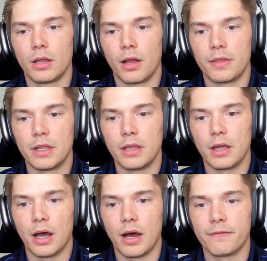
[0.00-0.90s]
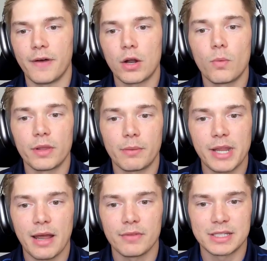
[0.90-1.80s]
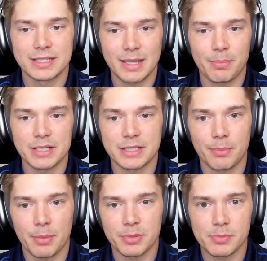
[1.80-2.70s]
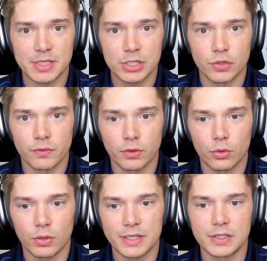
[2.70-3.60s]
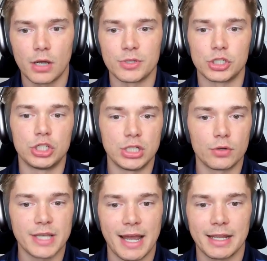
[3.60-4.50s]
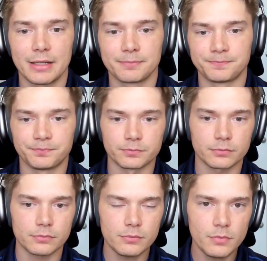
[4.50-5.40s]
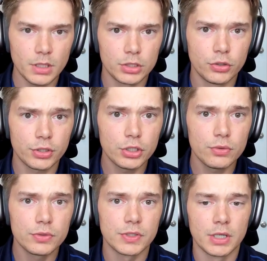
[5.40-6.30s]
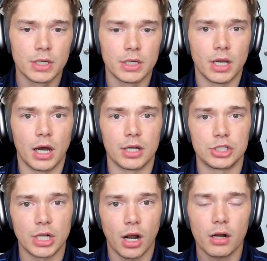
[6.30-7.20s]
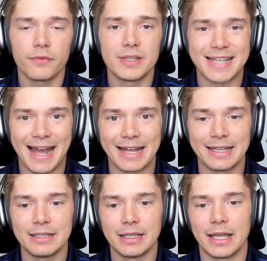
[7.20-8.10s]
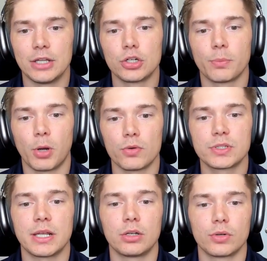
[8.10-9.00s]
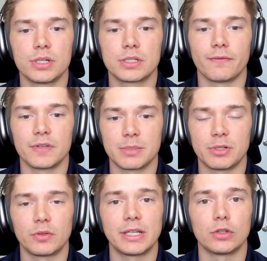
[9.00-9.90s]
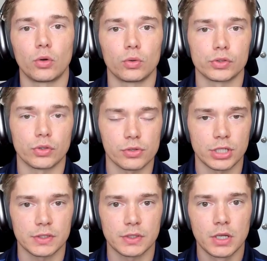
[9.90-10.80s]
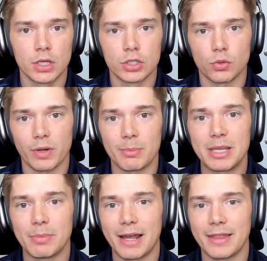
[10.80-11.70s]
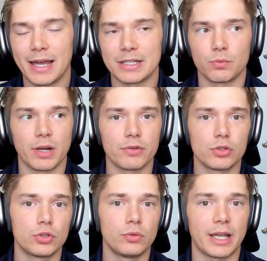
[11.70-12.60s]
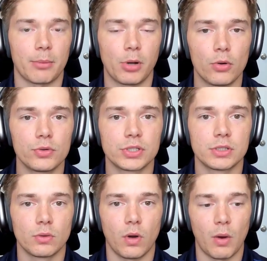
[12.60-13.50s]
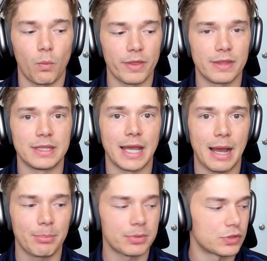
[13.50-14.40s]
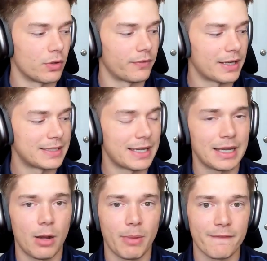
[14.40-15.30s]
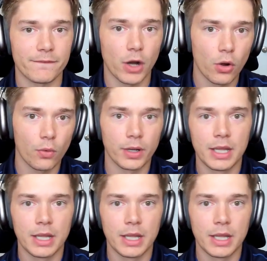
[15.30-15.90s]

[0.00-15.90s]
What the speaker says: The final one that we have in this step-by-step optimization for local SEO is geotagging. You can use geography tagging in your post to increase visibility in local searches. So what I mean by that is whenever you do like a post within the app, so if I take out my phone